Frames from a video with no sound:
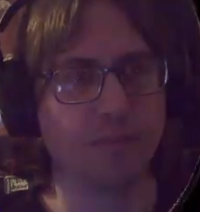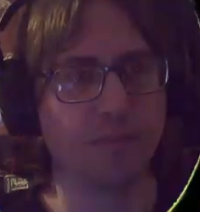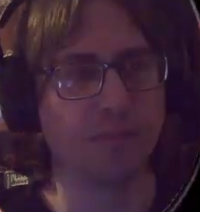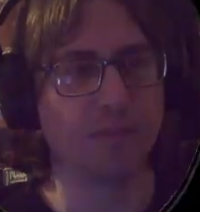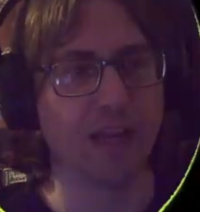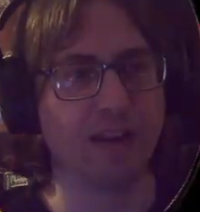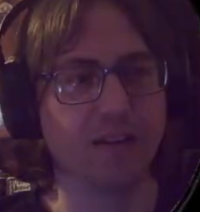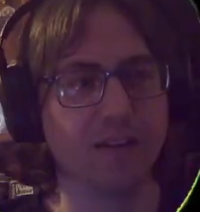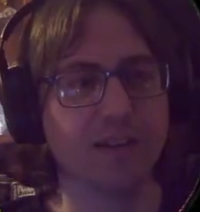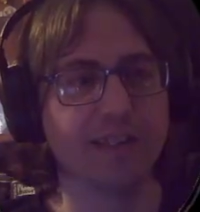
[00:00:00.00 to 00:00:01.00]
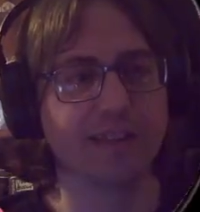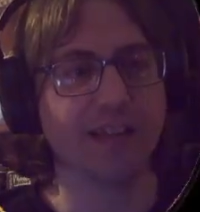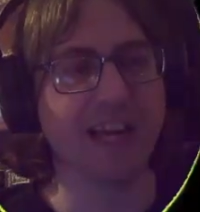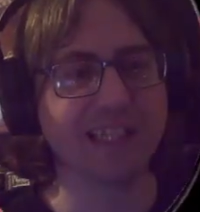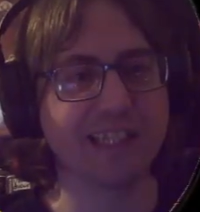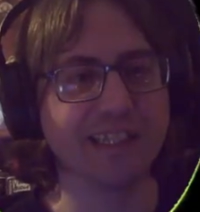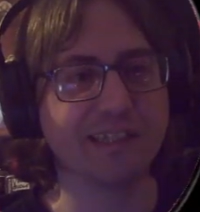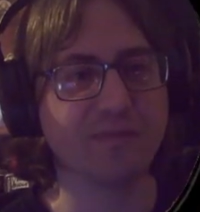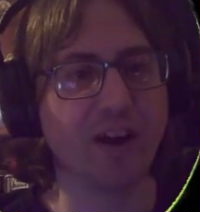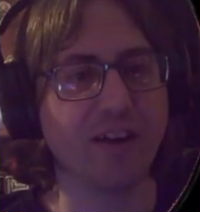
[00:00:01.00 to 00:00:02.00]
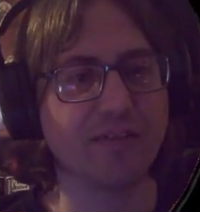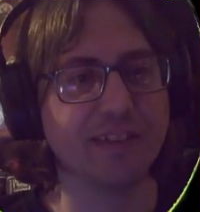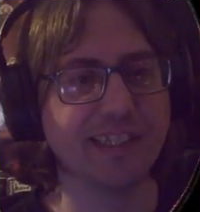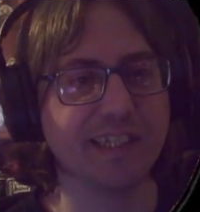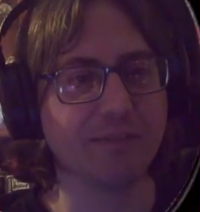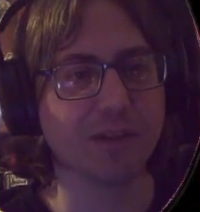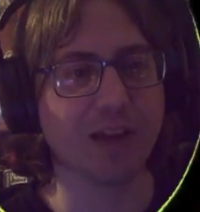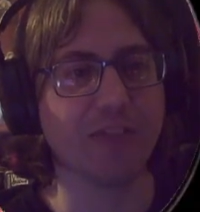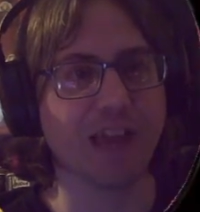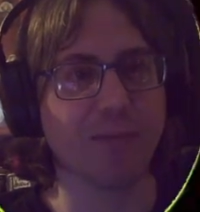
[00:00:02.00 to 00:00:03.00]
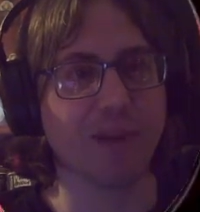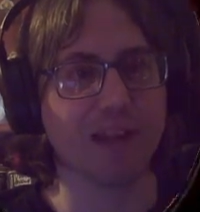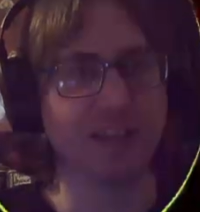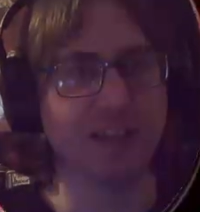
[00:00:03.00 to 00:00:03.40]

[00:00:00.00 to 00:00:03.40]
Okay. But that's as far as it will go that way.